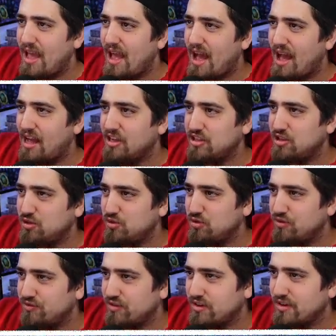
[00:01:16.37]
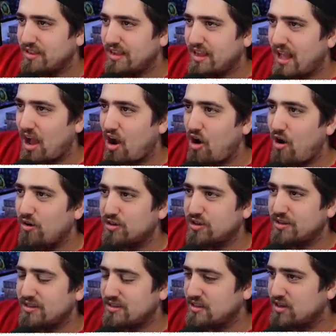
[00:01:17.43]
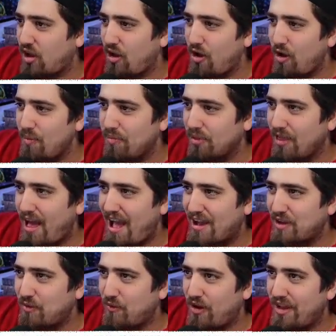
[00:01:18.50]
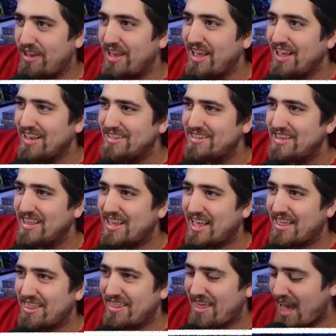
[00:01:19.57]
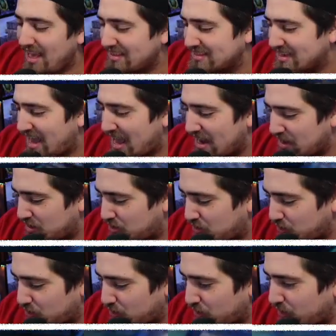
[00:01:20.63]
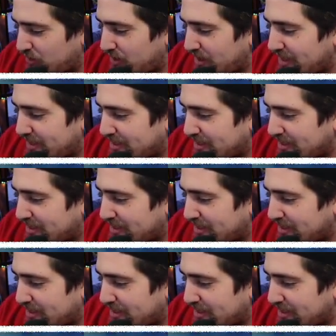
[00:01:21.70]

Uh, dual for like oh so this is all black and white. See like that's kind of cool.